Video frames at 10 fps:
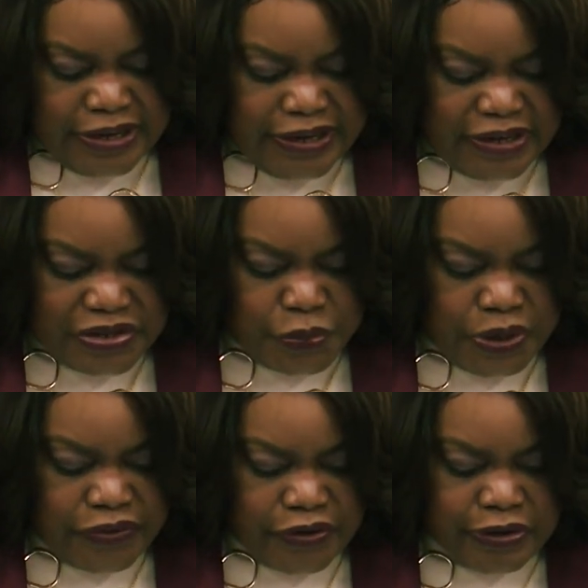It's
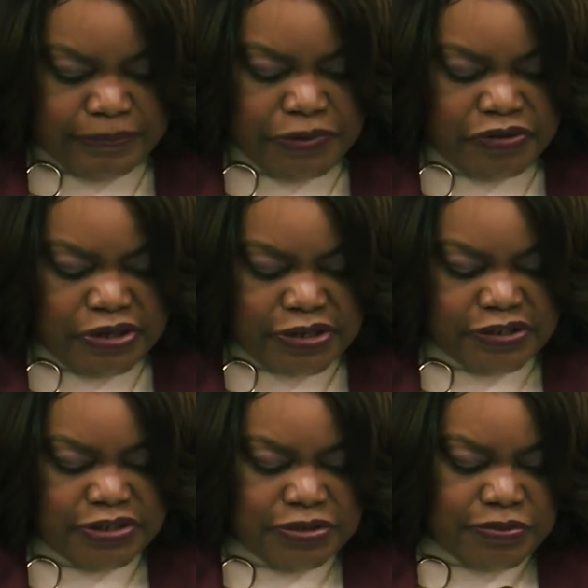where their community
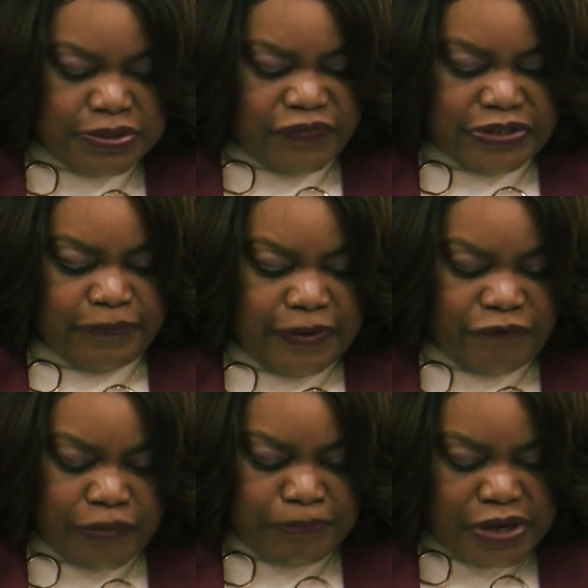consumes some
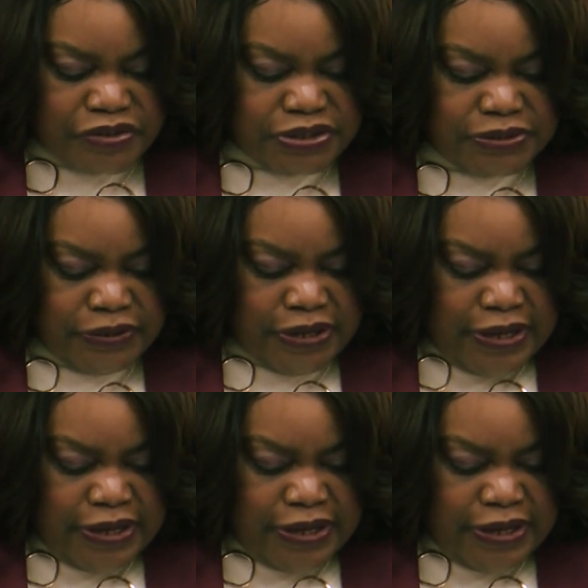information.